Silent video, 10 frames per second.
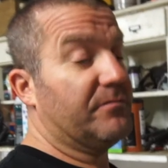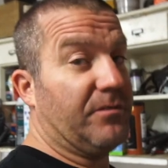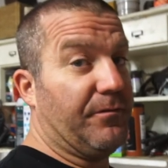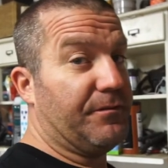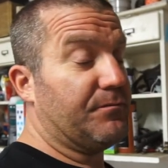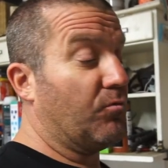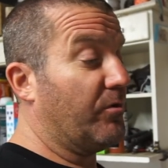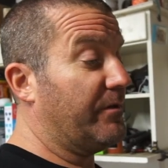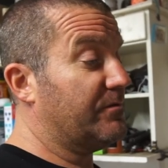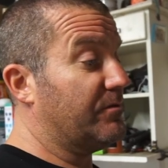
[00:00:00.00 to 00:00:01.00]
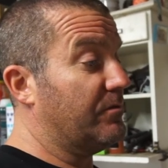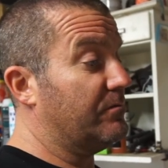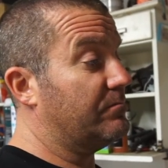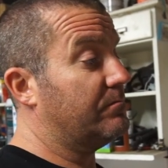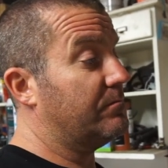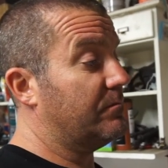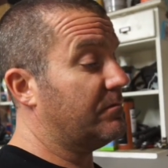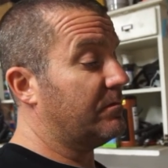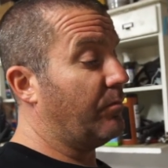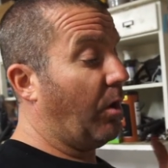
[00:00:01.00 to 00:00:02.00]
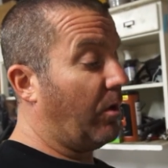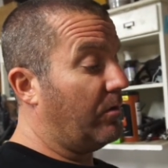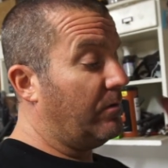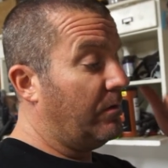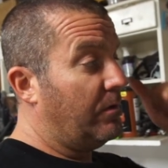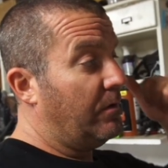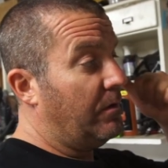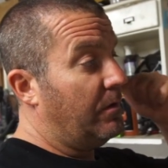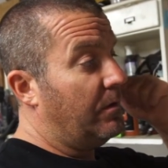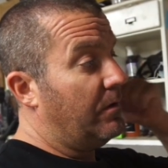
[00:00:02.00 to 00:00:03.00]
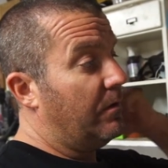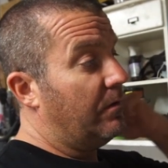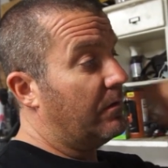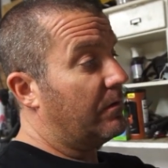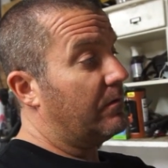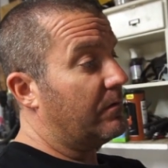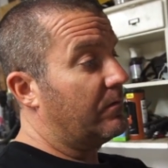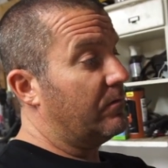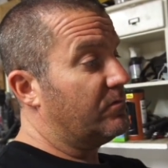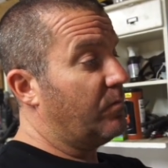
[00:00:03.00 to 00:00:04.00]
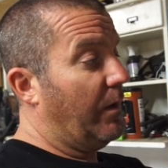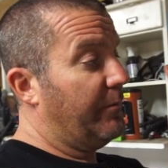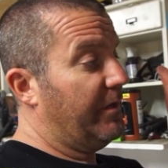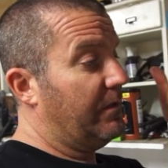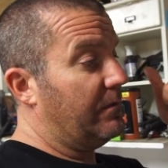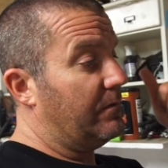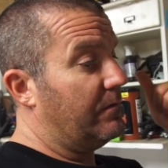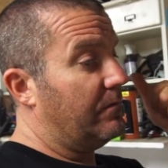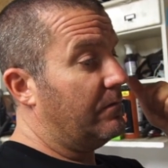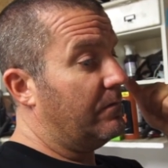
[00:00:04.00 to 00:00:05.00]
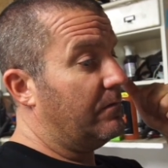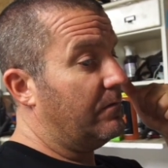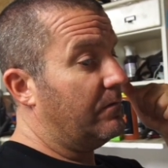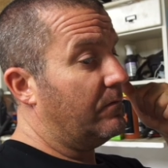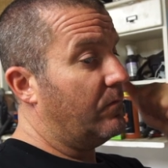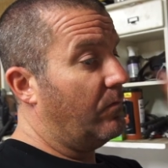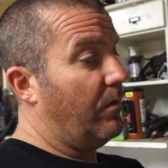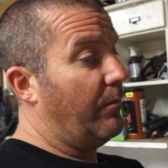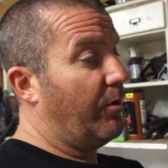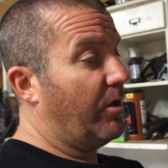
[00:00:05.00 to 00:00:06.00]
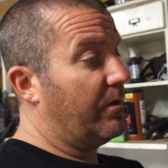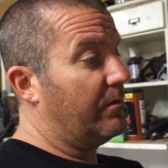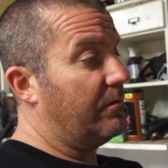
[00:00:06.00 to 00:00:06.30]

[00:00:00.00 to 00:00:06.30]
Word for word: all this morning, so tomorrow, go swap meet, Walmart,